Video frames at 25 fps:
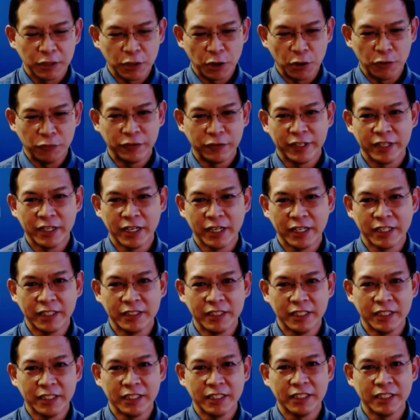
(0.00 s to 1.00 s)

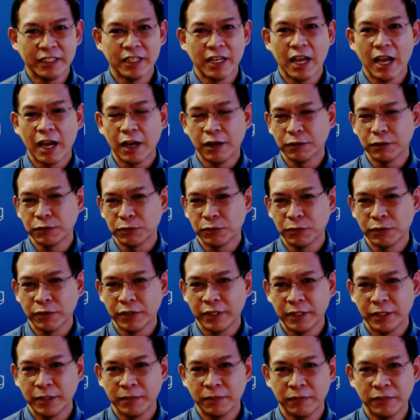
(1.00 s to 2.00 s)
COVID-19,
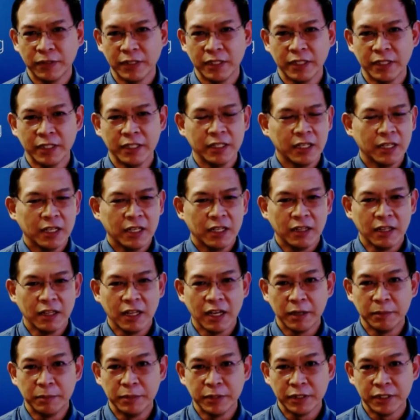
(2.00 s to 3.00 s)
outdoor EMV,
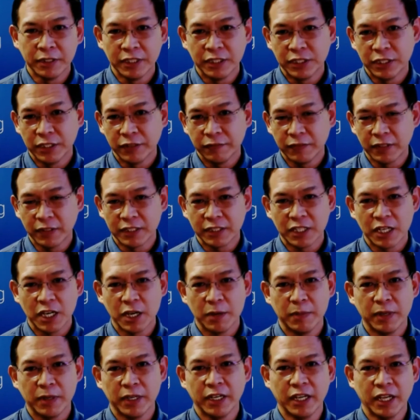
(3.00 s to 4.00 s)
liability shift that's
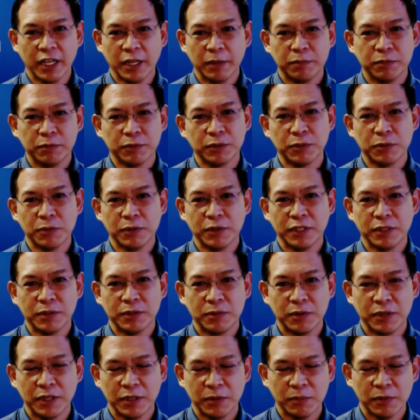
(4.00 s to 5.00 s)
coming in April
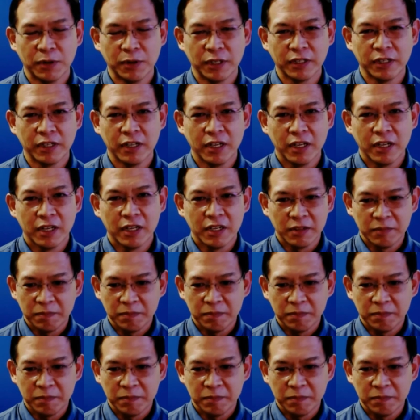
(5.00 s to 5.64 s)
2021,